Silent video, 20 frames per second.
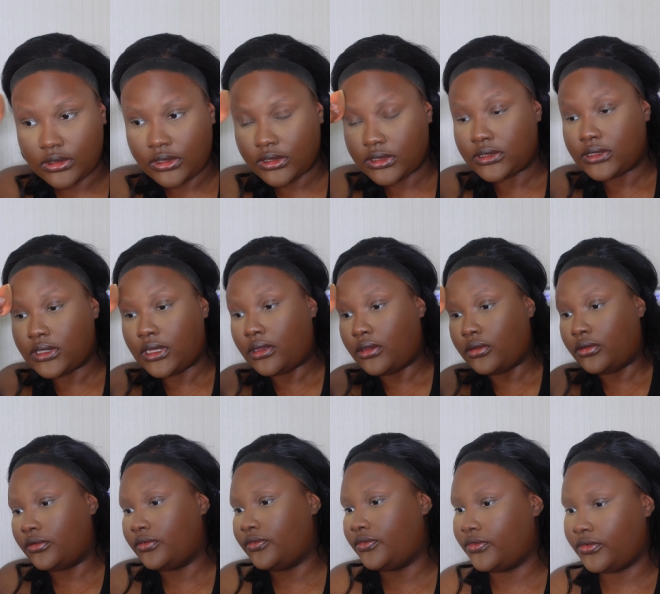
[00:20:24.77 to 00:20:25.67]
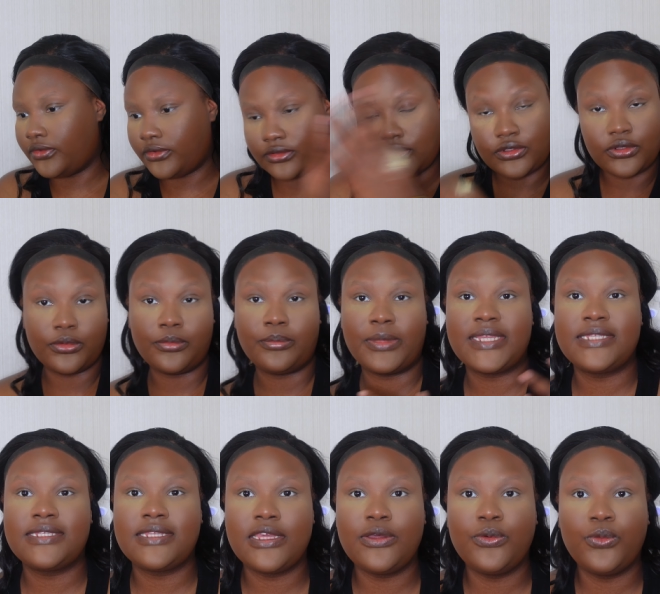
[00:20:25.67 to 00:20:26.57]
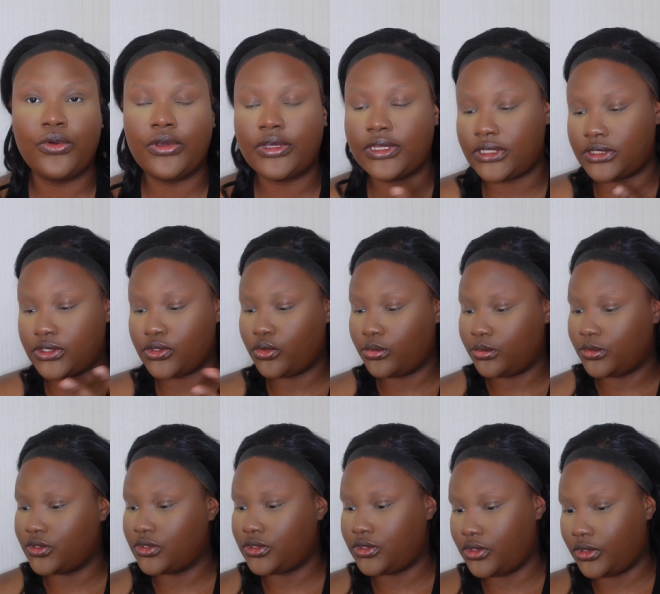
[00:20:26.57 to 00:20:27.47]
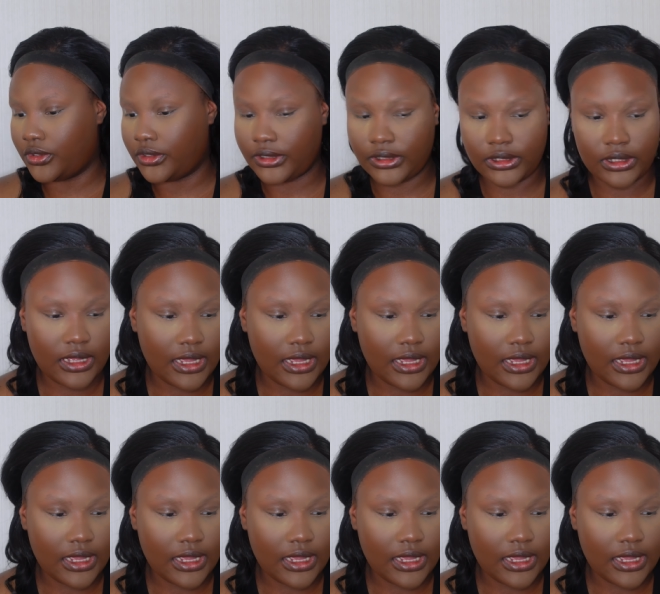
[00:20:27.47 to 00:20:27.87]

Dust that off. So my skin work is almost done.